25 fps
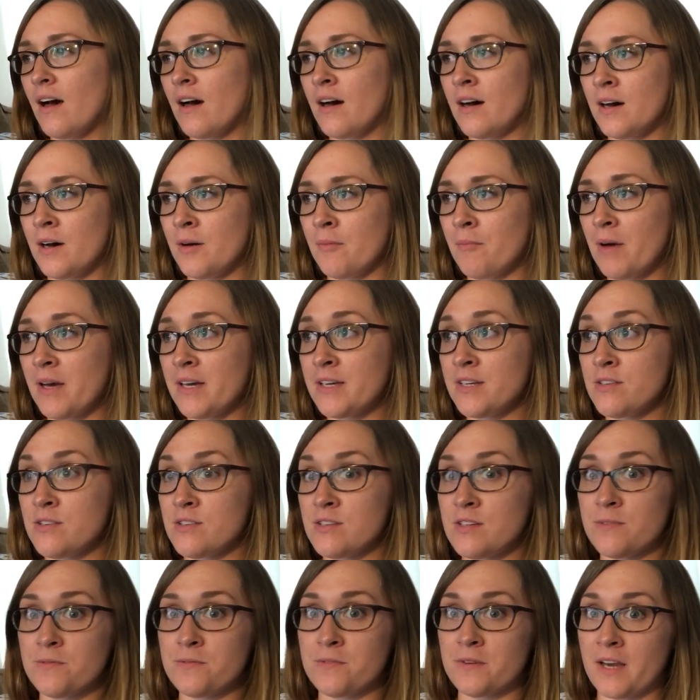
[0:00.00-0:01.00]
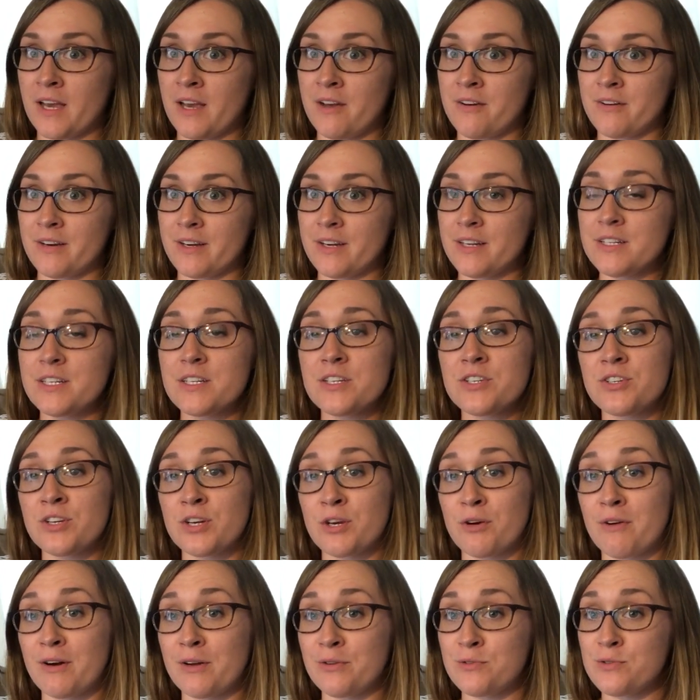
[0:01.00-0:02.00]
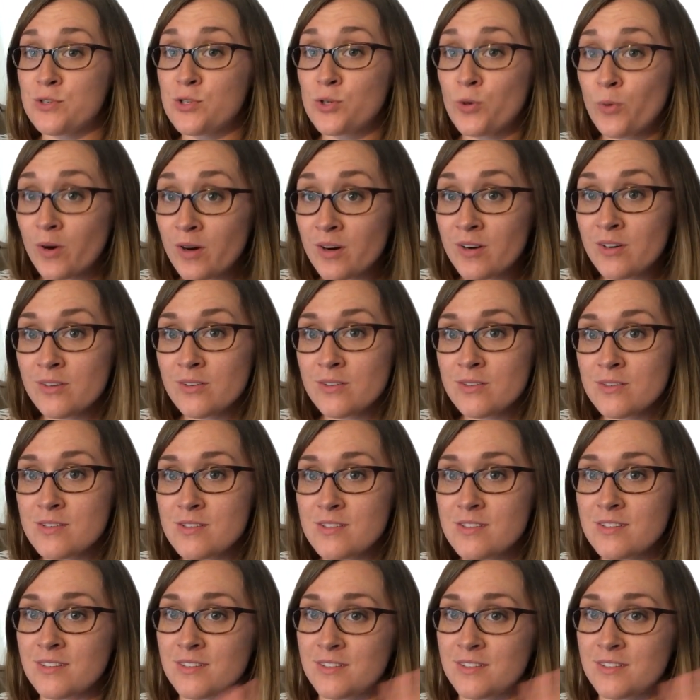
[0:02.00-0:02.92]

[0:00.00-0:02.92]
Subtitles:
I used it for counter conditioning around squirrels